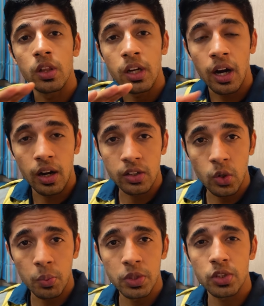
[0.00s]
the hard
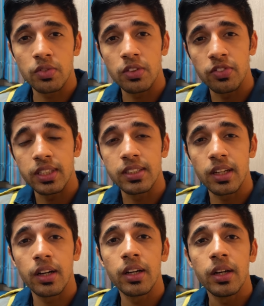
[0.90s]
copies of the
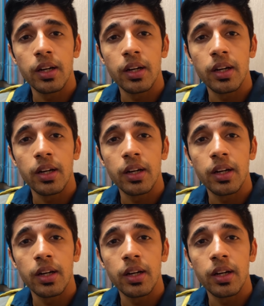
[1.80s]
visa,